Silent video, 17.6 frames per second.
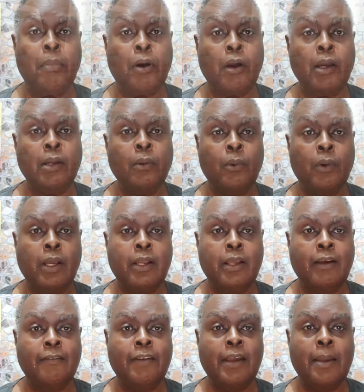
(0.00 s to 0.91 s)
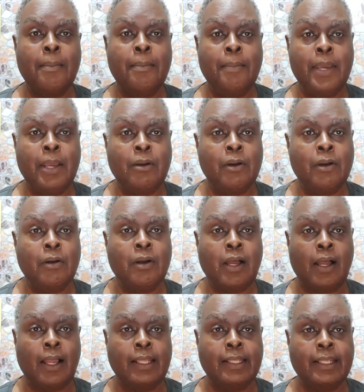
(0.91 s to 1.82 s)
Part 1 of medical
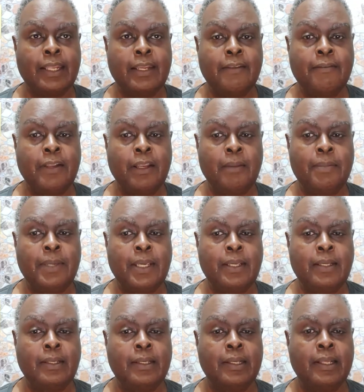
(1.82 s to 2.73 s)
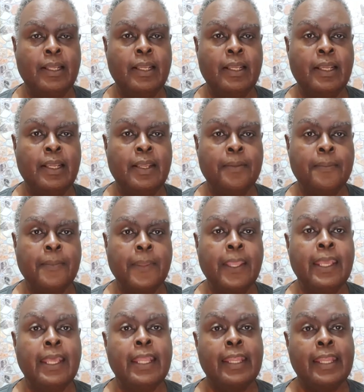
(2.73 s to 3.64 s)
cost in the Philippines.
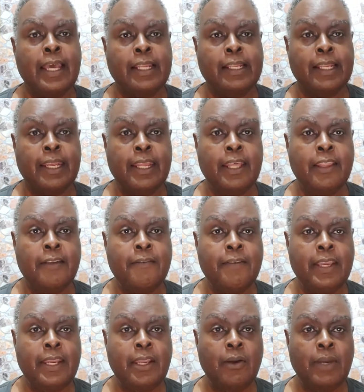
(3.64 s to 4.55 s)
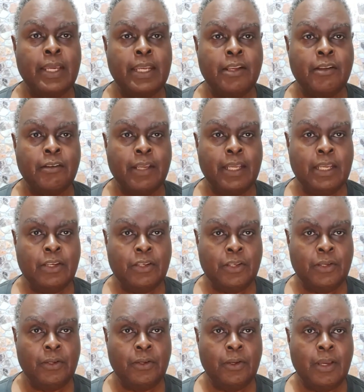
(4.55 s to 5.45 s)
That's another video entry
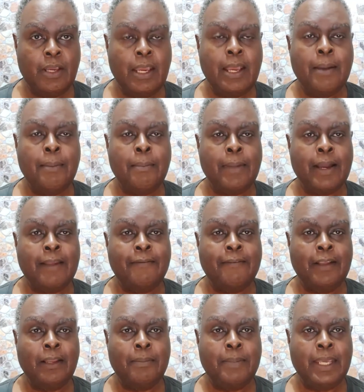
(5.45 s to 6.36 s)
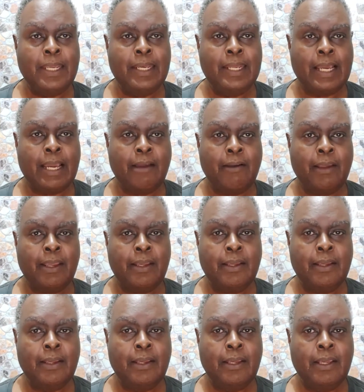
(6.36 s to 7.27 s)
into my Philippine diary.
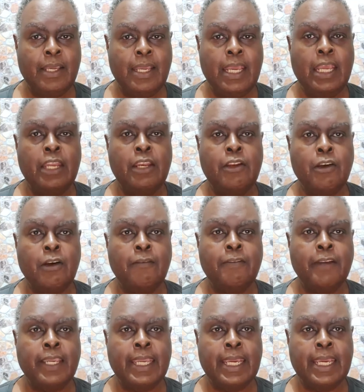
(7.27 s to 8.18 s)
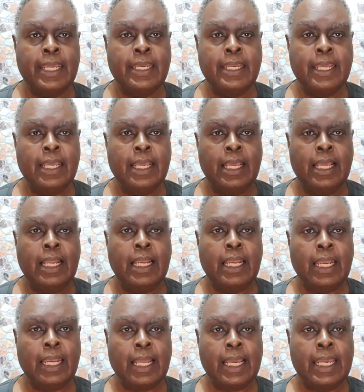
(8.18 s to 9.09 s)
Don't forget,
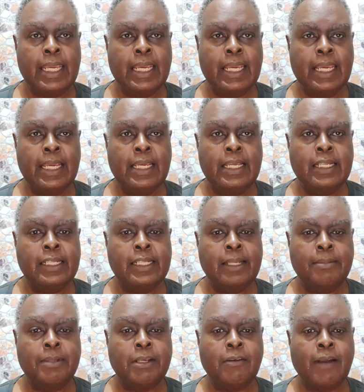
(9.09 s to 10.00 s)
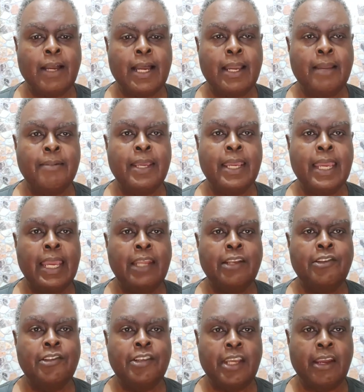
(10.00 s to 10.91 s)
like, subscribe,
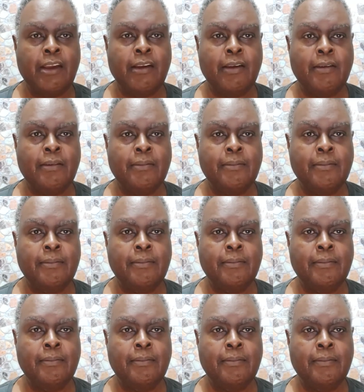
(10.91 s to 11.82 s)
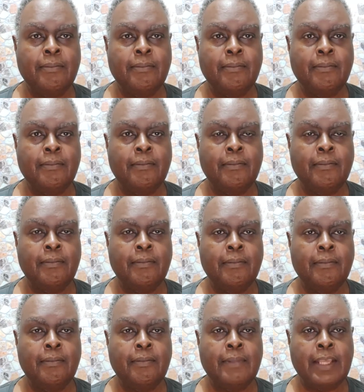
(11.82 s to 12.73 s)
and share.
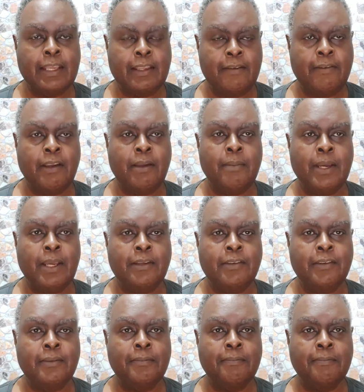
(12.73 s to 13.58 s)
Thank you very much.